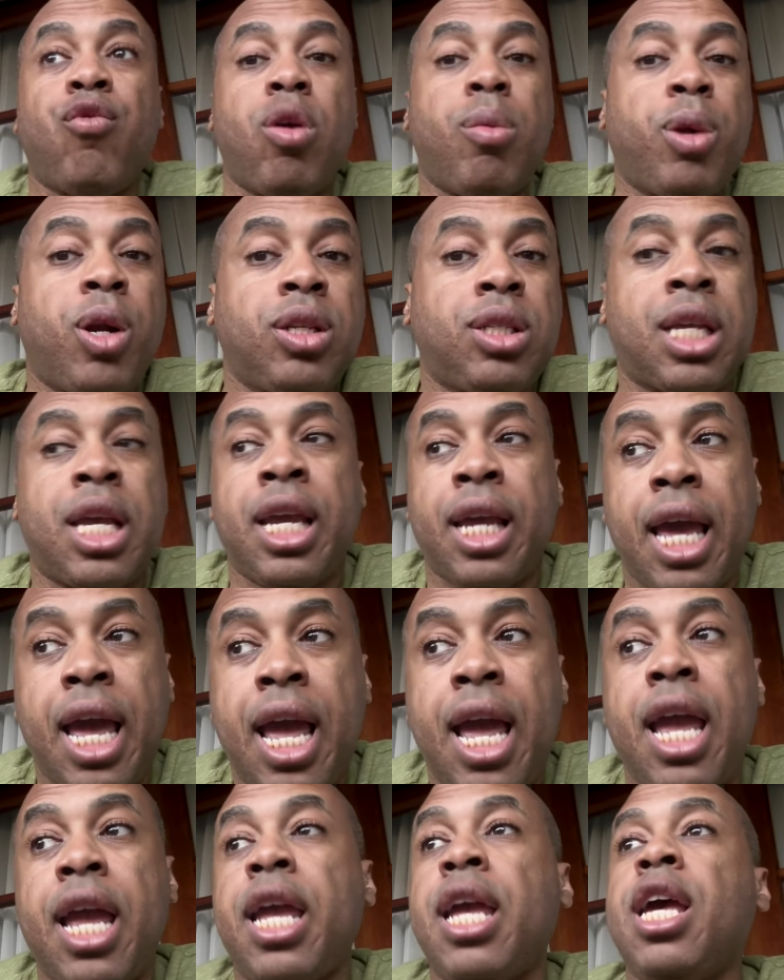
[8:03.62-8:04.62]
women are saying,
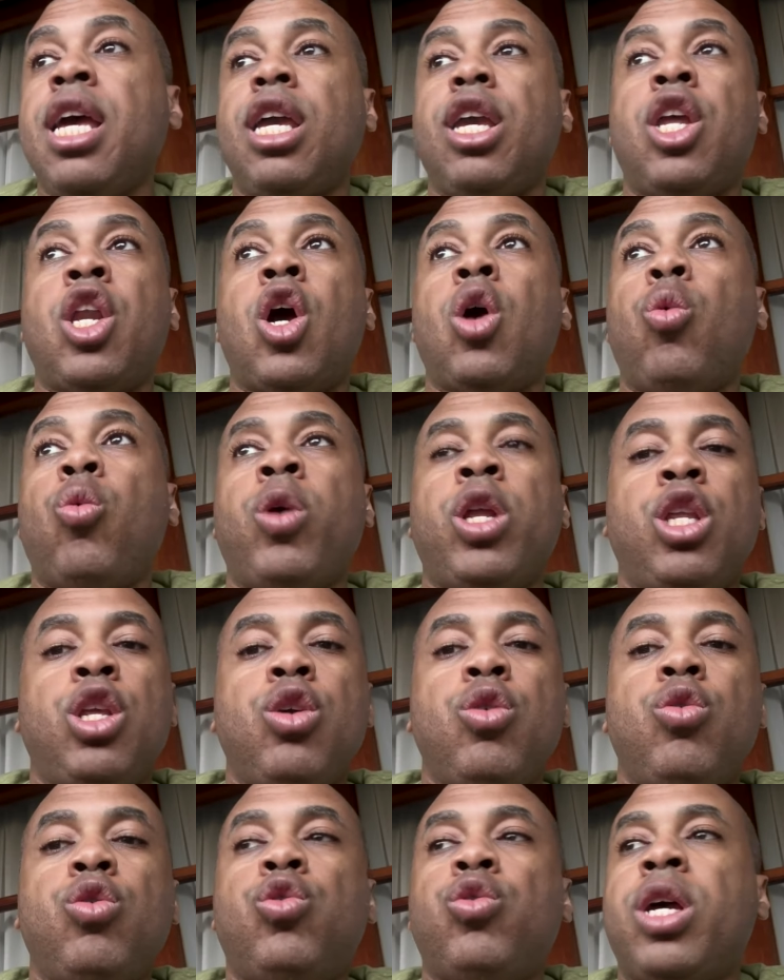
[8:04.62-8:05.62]
hey, you know, when
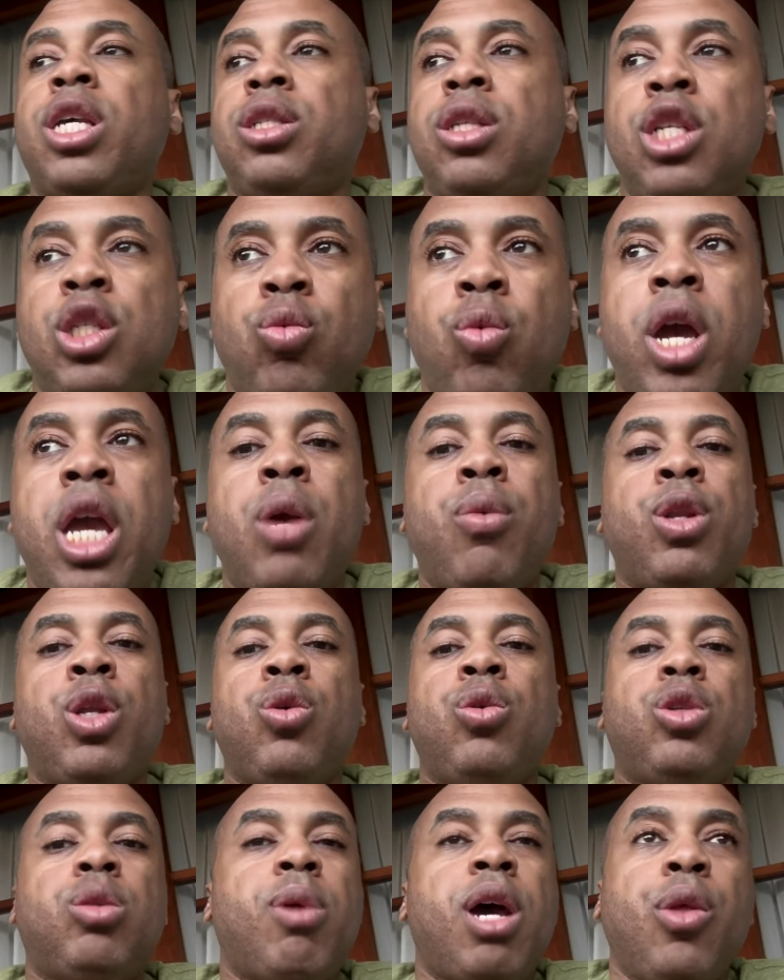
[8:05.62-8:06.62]
you dress this way, when
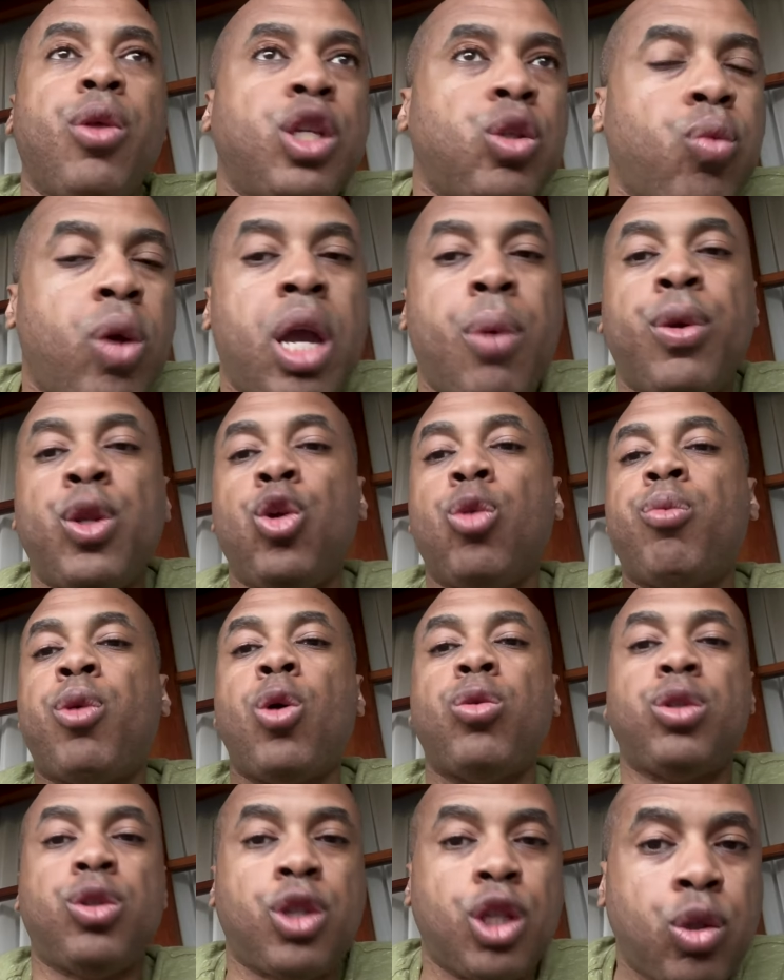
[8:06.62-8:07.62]
you smell this way, when you
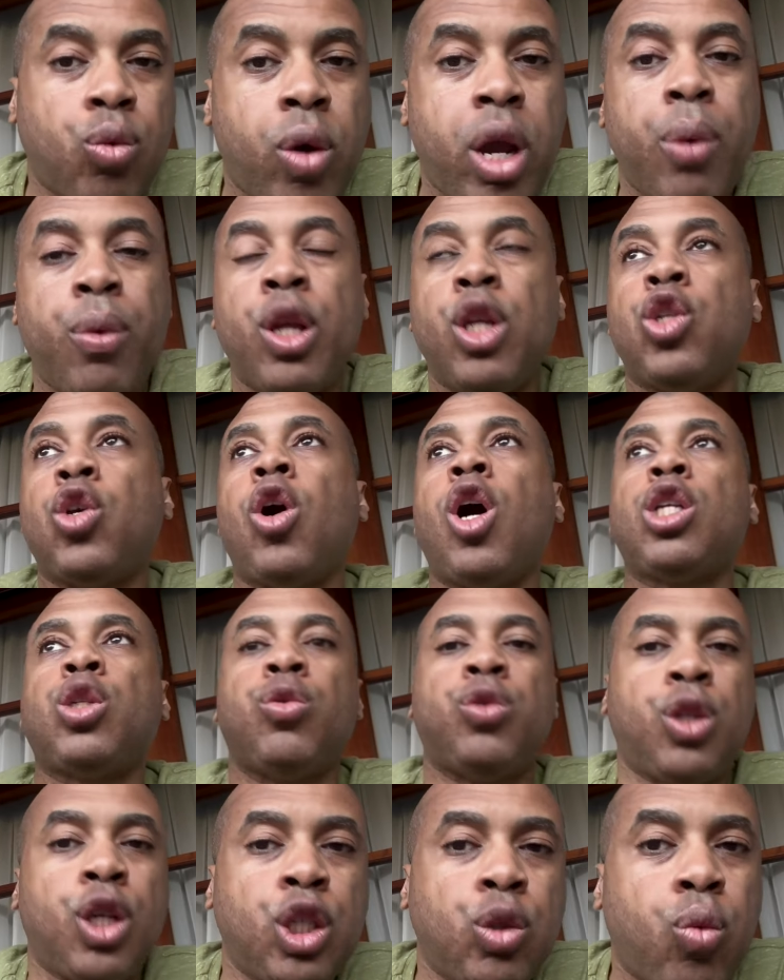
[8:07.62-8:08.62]
approach this way, when you talk to
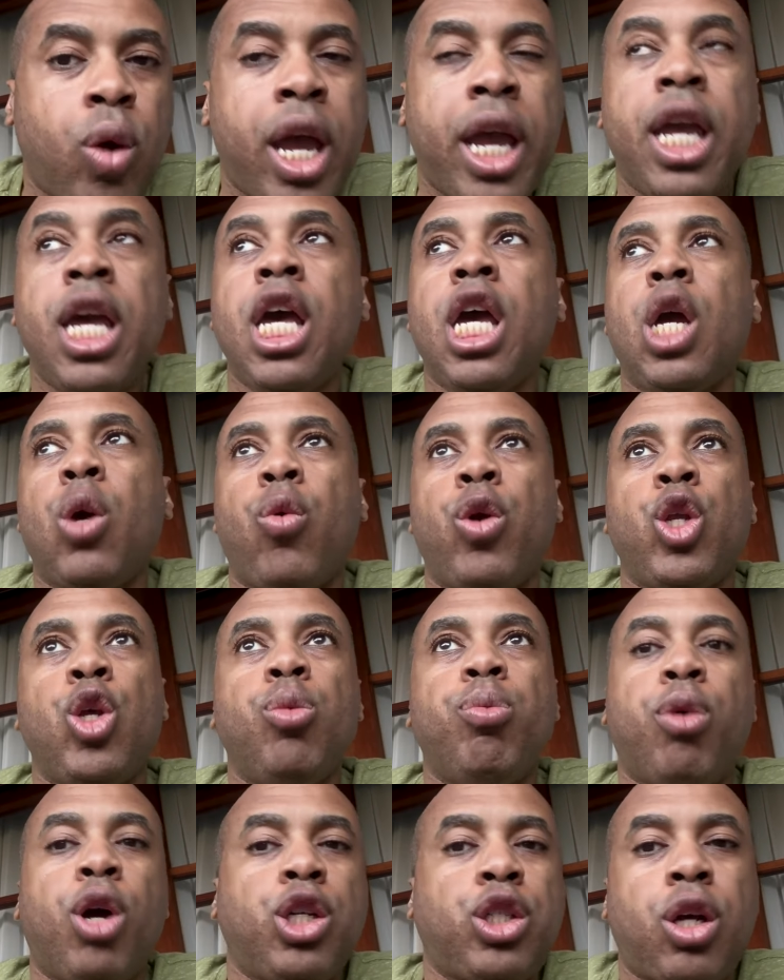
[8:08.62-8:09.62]
us this way, when
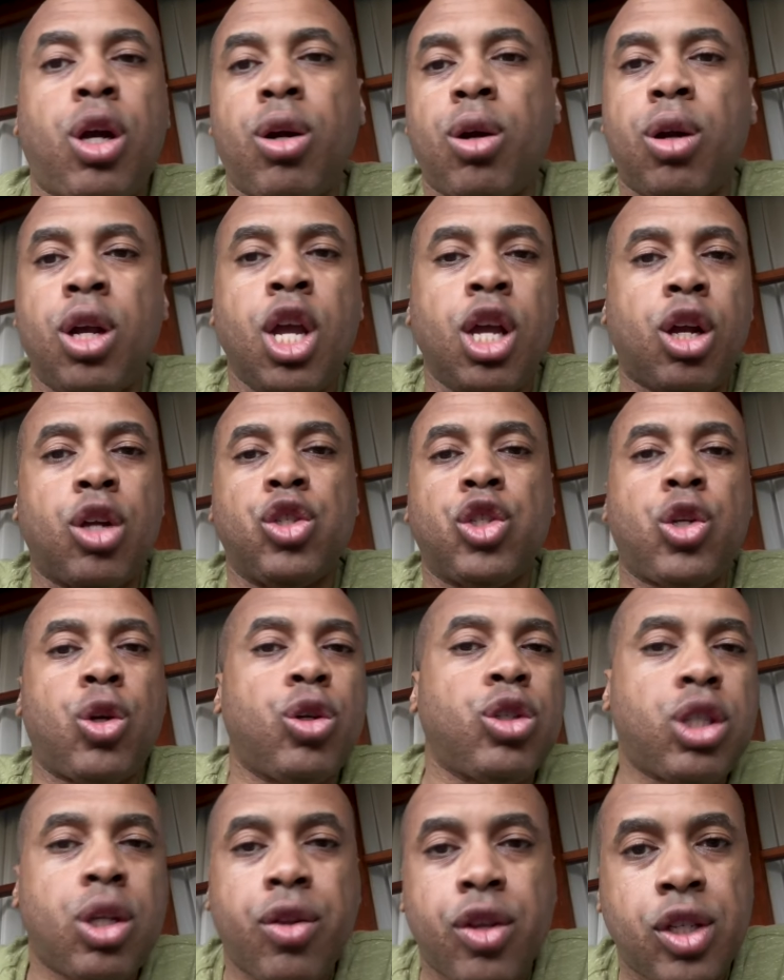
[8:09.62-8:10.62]
you brush our
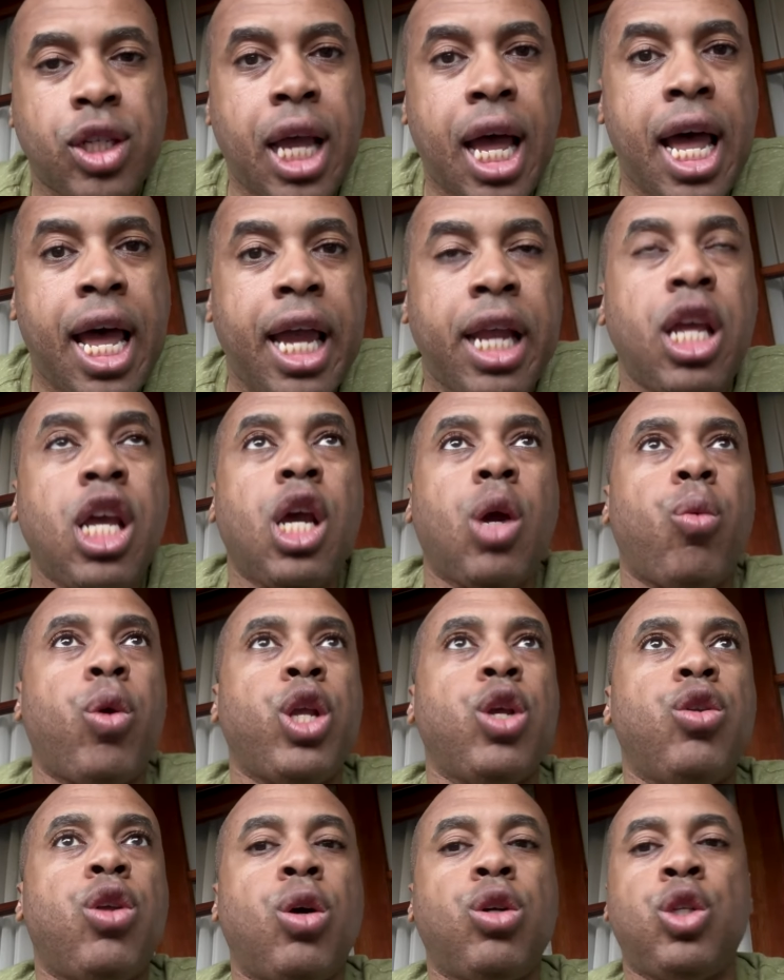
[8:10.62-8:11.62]
concerns to the side, when
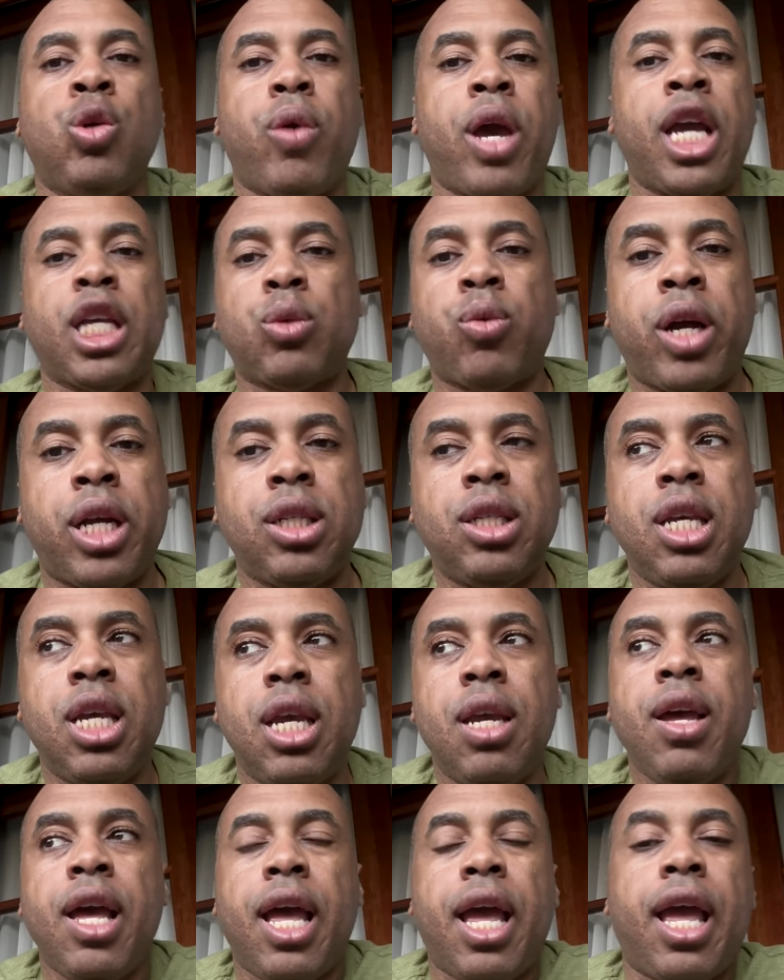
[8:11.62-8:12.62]
you you don't do X, Y, and
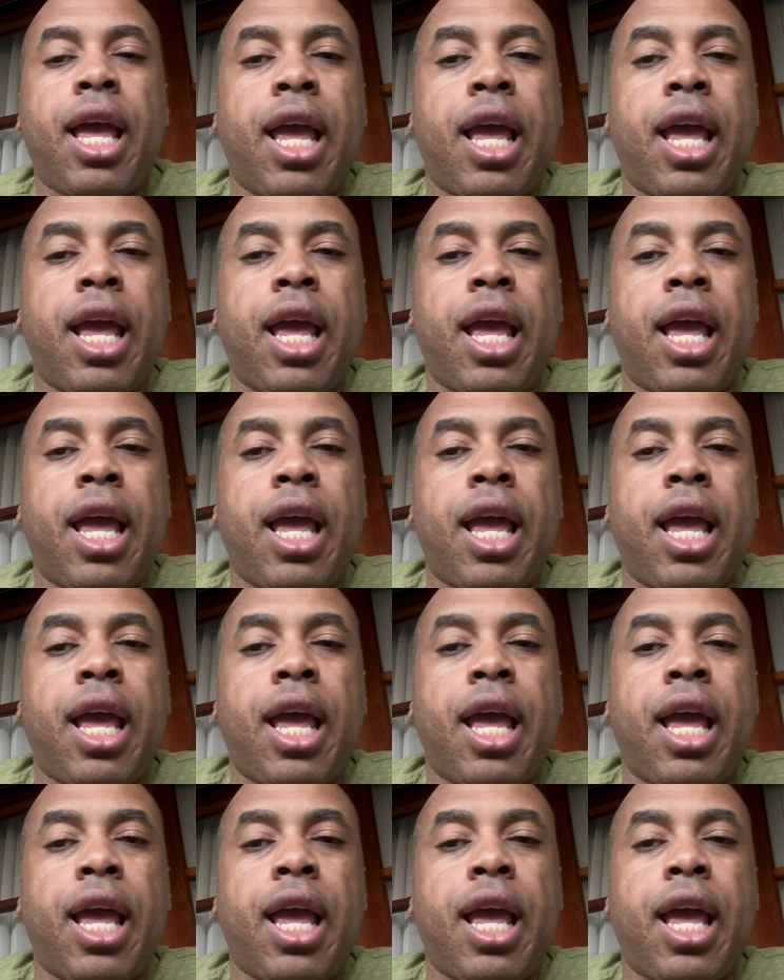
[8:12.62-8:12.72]
Z,